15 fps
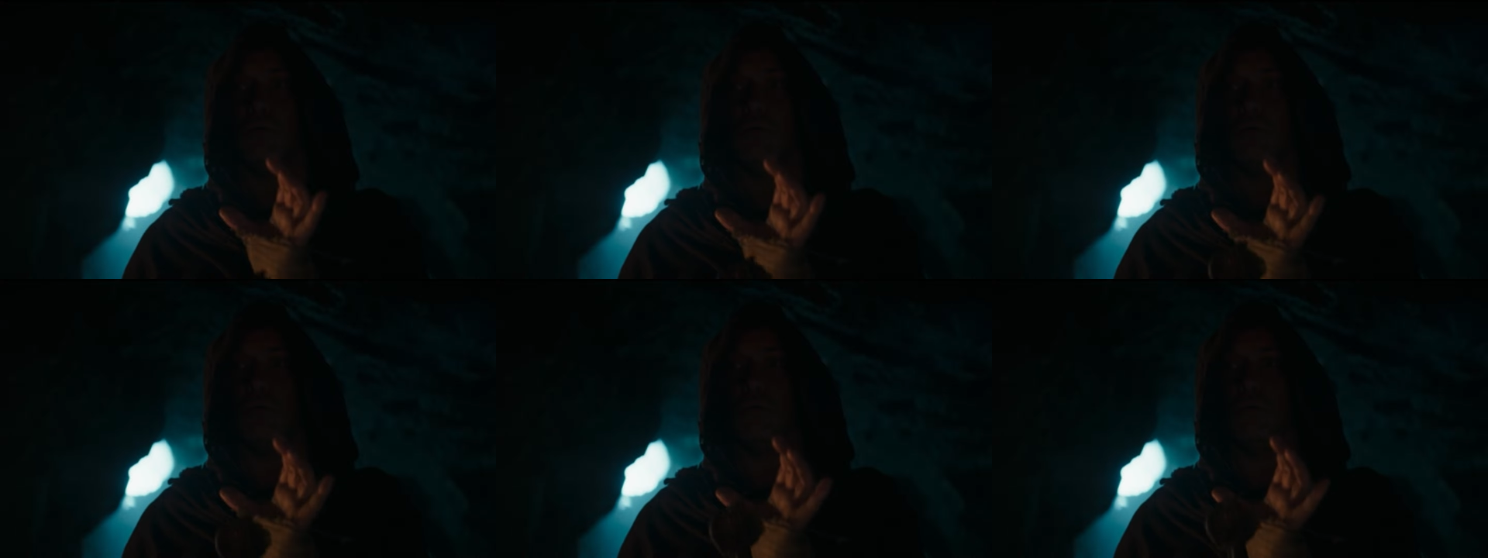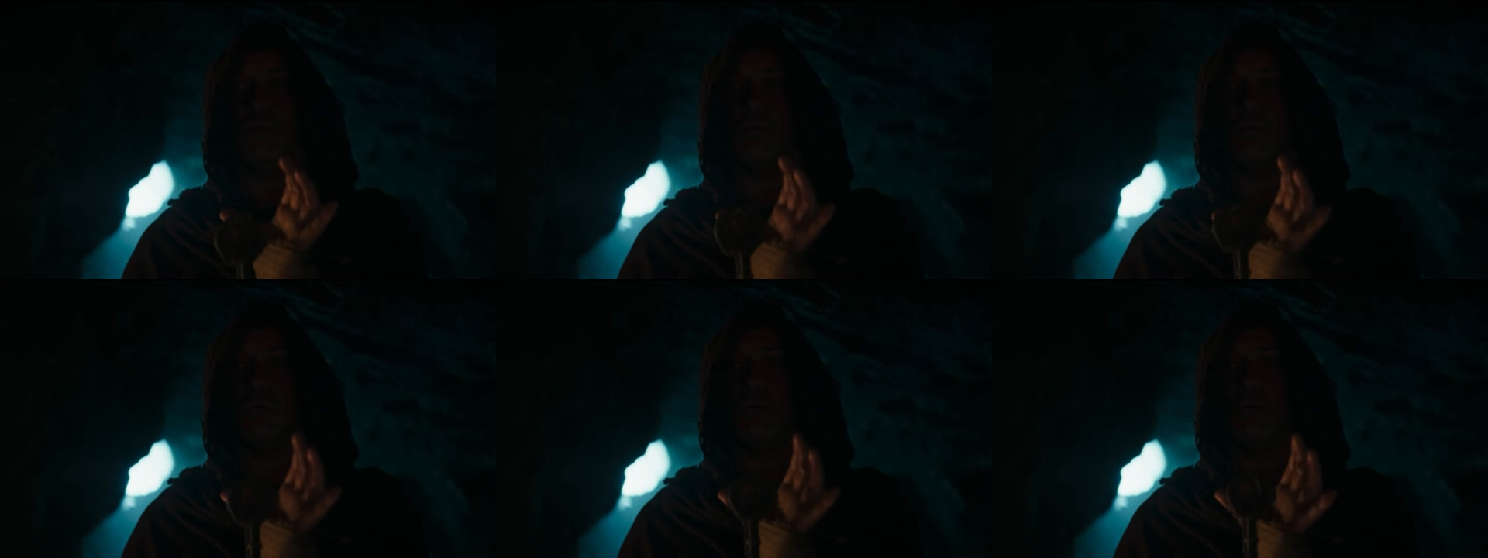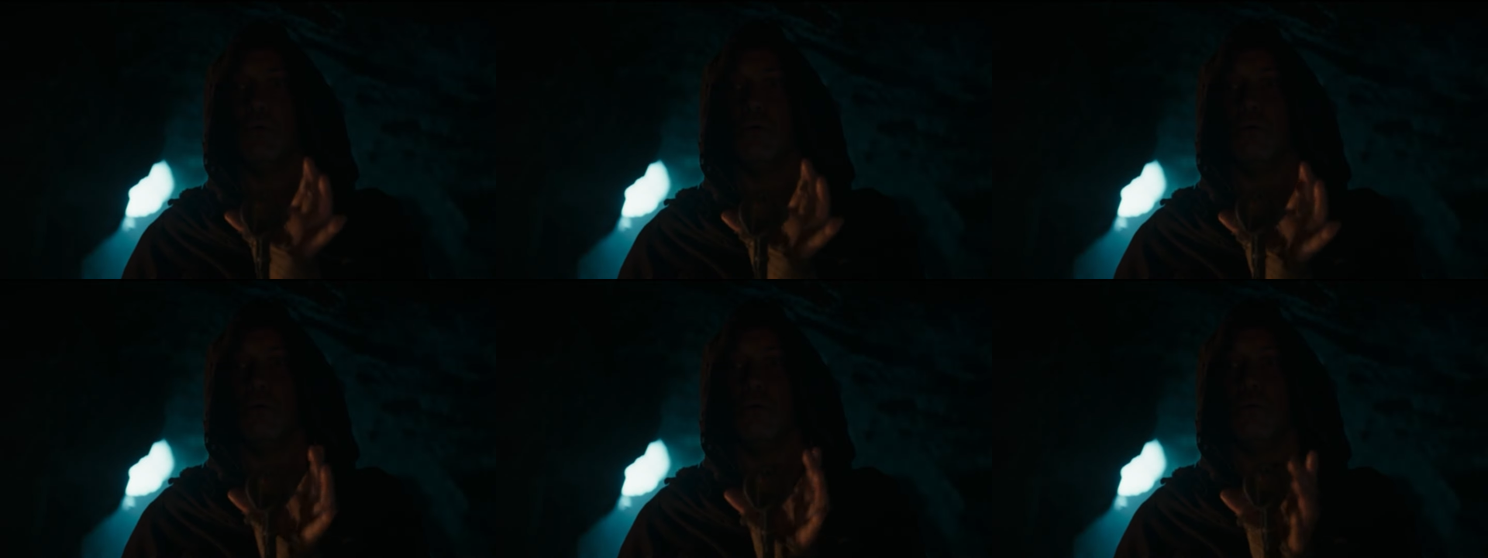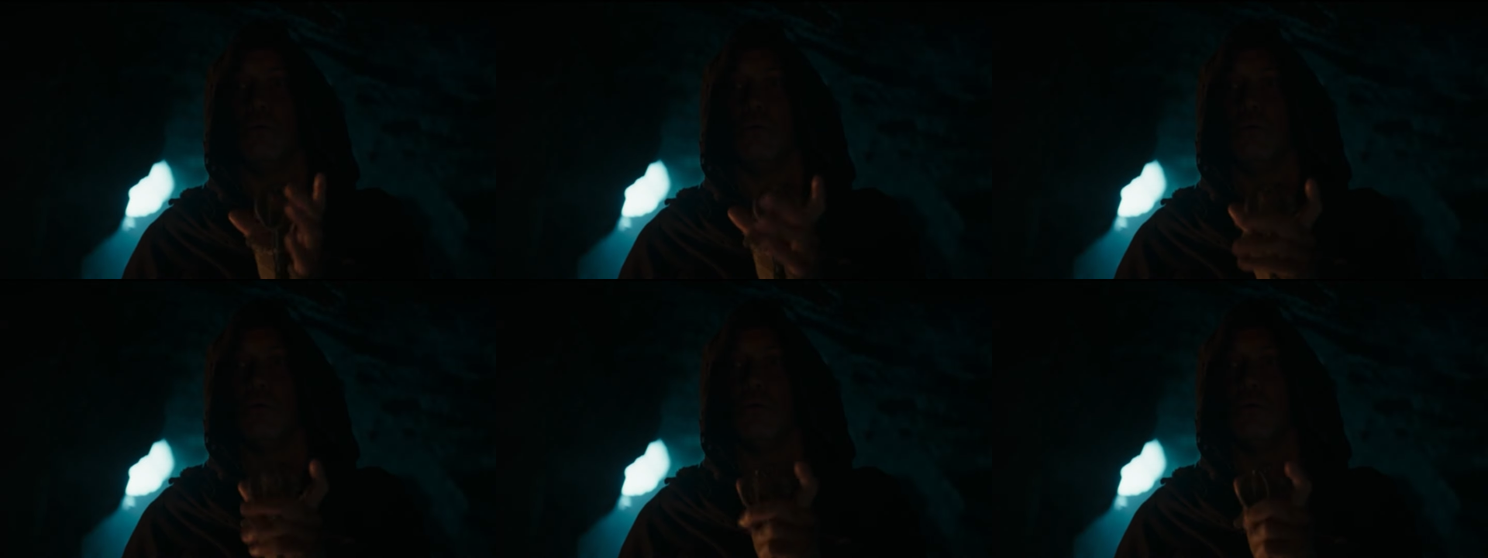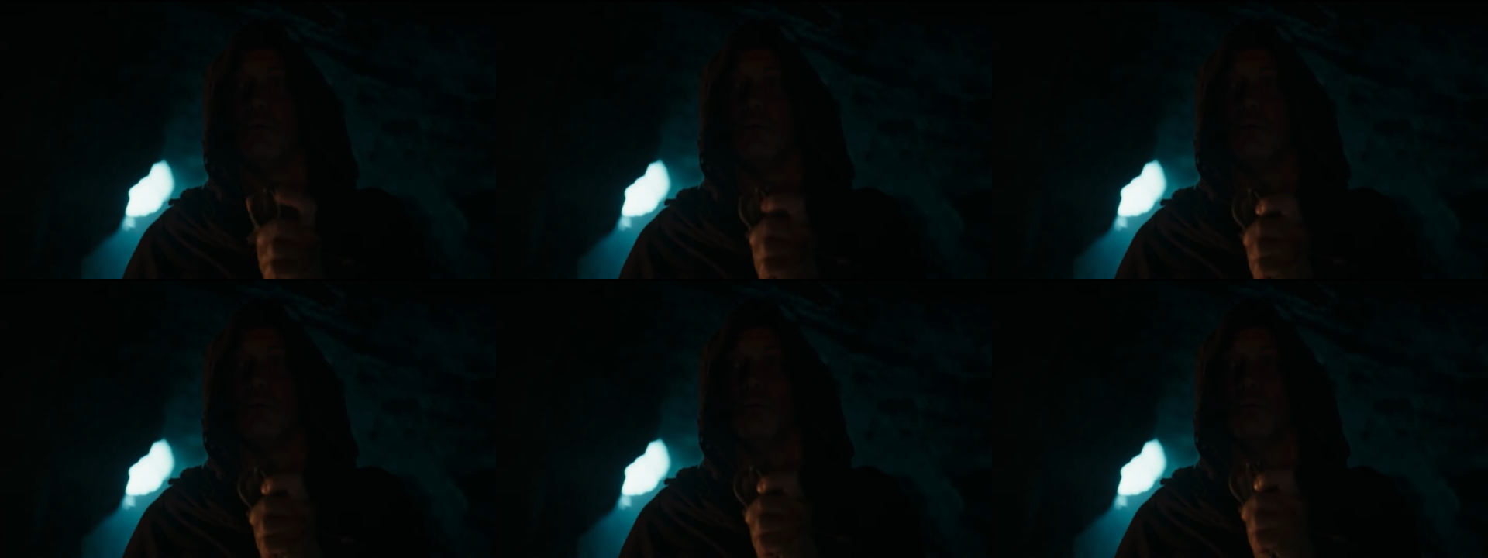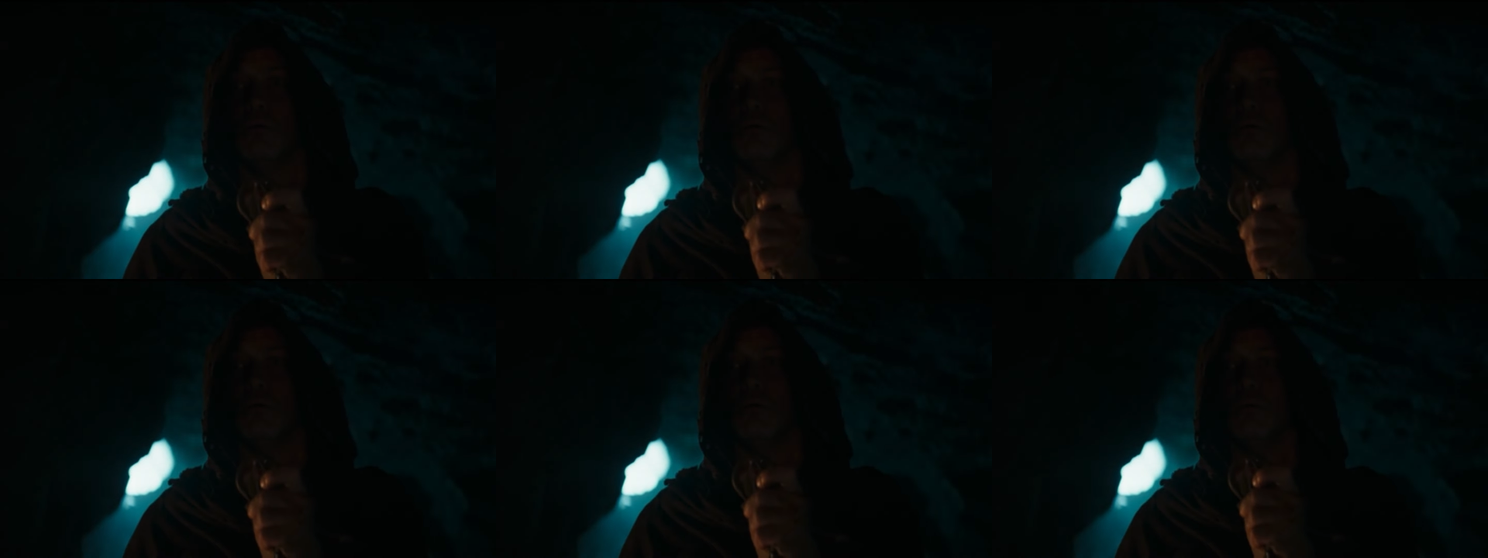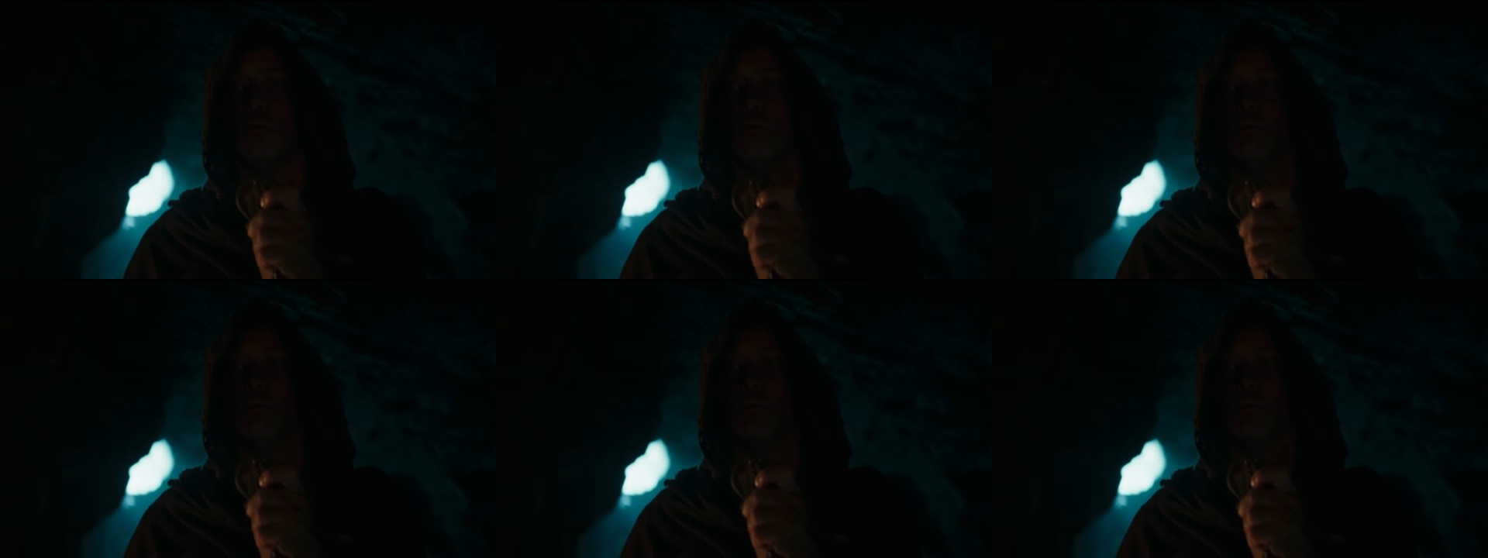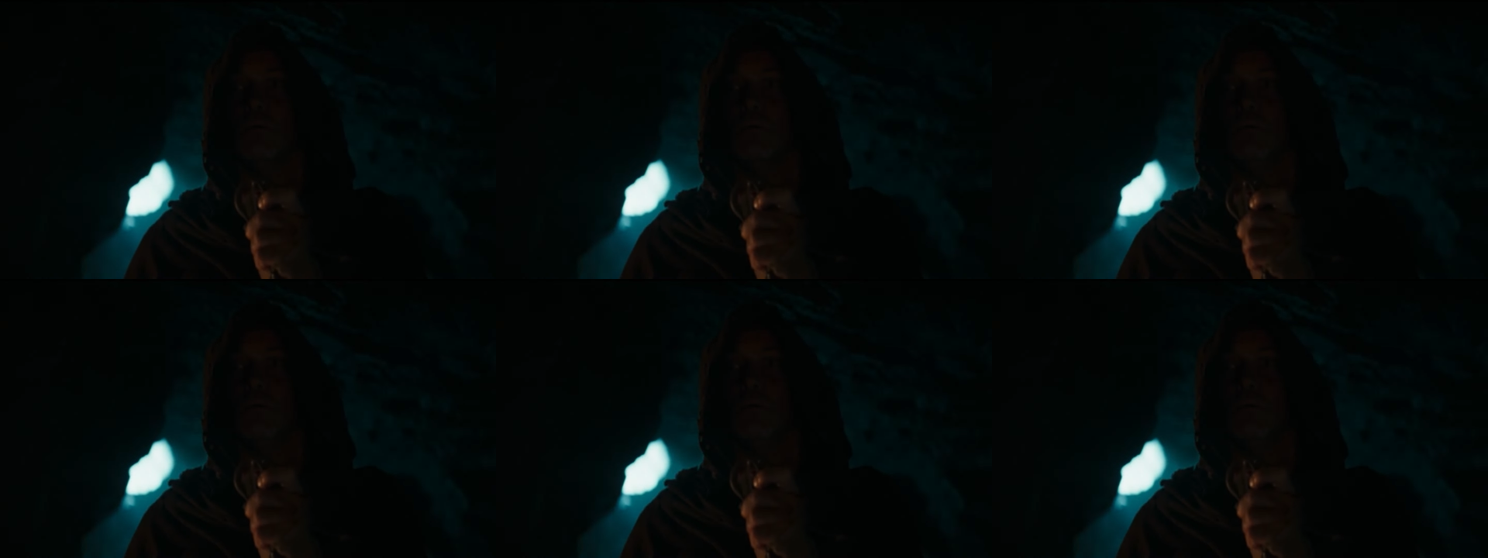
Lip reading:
(no speaker visible)